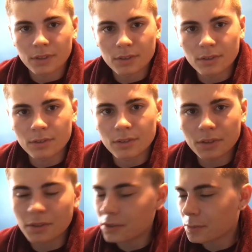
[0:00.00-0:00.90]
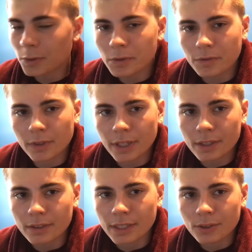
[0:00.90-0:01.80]
did this movie
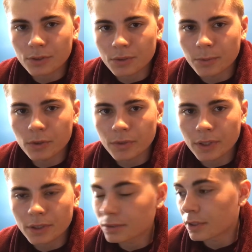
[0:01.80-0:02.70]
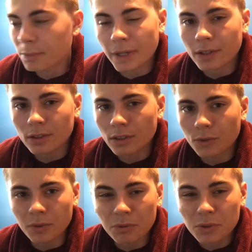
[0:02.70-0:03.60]
forget that it was a movie about.
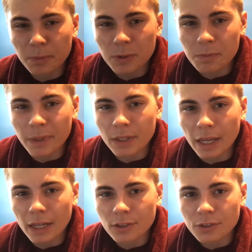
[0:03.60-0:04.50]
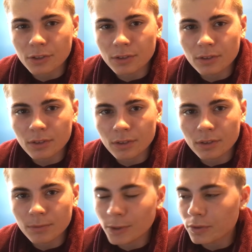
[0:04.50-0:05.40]
It was supposed to be an action
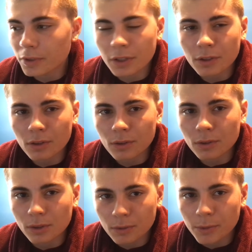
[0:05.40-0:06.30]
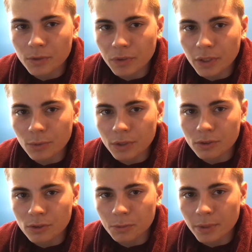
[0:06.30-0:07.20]
movie or a movie with
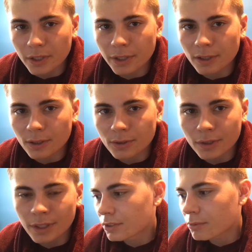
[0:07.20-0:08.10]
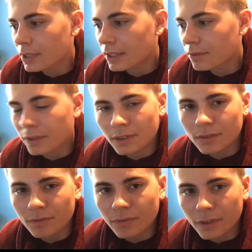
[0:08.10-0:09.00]
a superhero. Seems like for
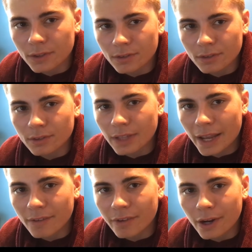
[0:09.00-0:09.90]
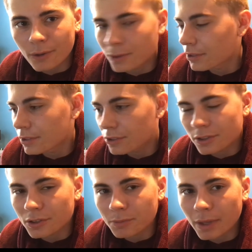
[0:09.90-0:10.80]
the first half hour, it's
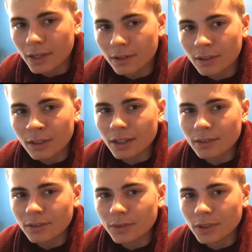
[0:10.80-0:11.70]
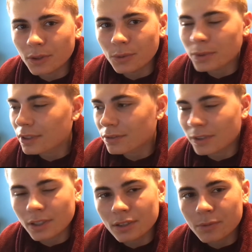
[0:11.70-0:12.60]
just been I don't even know what the
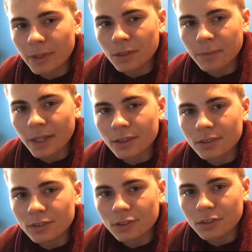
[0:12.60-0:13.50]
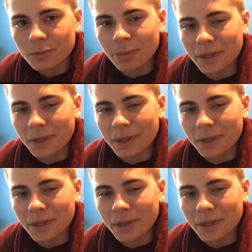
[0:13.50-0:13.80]
fuck it's been about. It's just